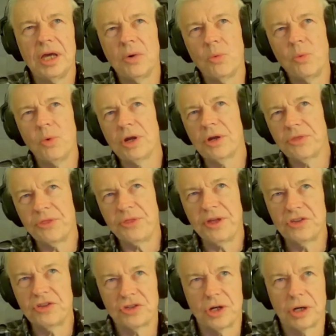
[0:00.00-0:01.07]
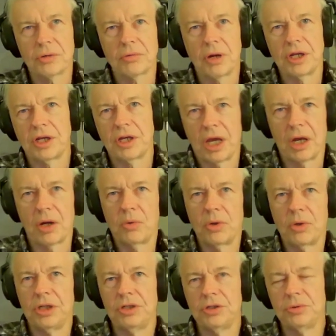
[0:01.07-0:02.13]
where things are right now
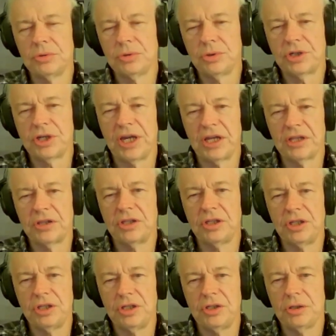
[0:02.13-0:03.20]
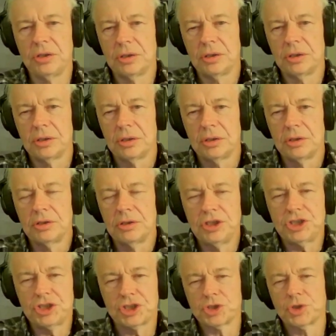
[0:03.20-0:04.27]
and you look at the
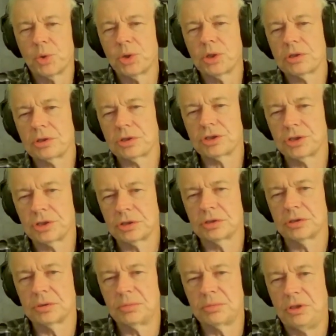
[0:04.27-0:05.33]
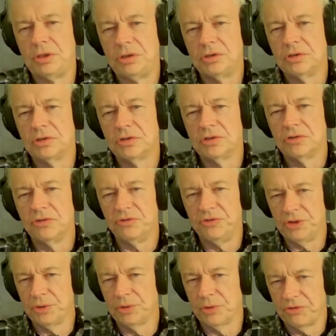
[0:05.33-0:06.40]
short-term
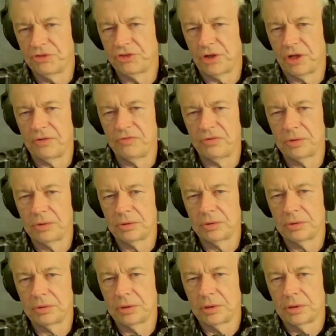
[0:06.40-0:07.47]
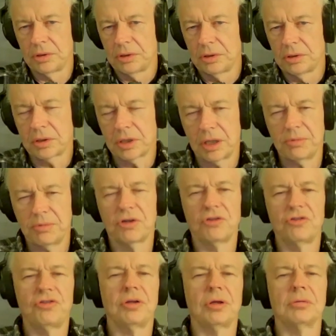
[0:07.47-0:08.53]
view of stuff. Okay,
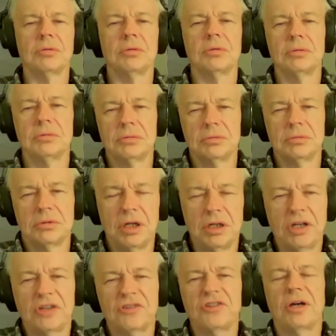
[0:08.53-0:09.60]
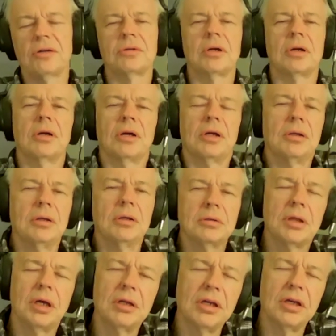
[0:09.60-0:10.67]
because Lutnick's out there.
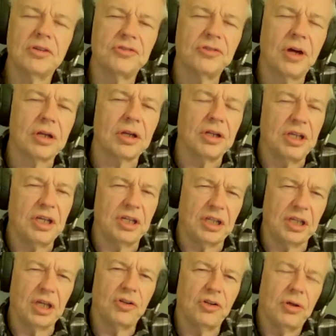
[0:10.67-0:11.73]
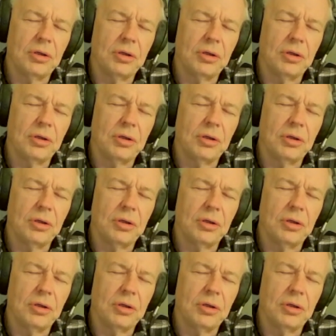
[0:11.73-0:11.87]
Lutnick is not an idiot.